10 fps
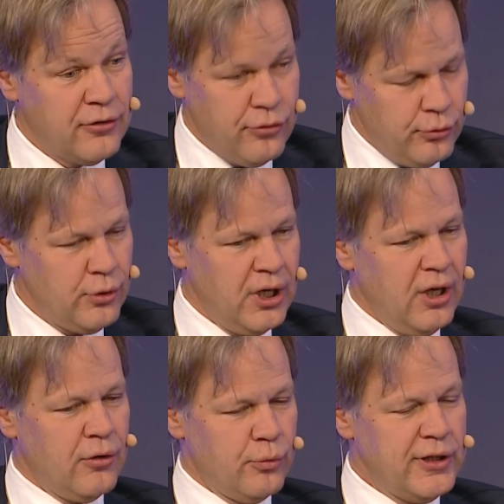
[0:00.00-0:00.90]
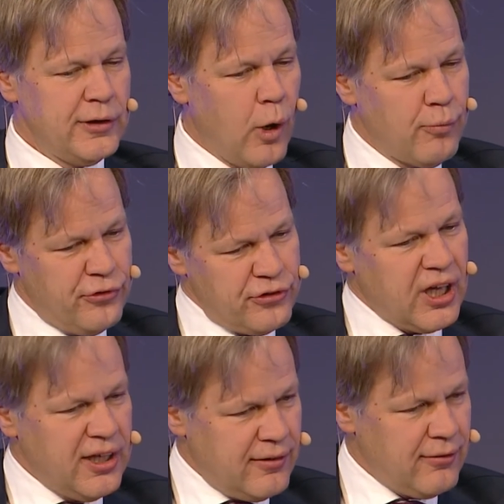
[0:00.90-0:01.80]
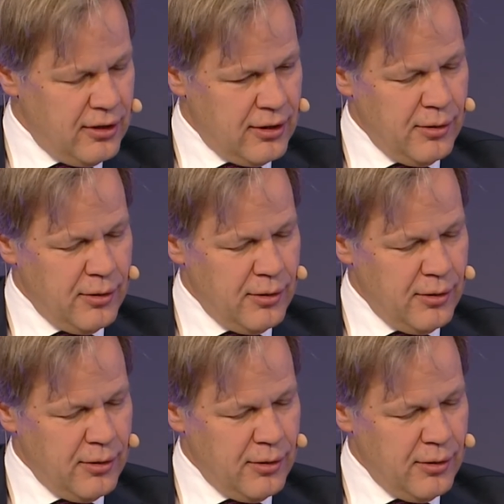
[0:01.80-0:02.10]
to really obfuscate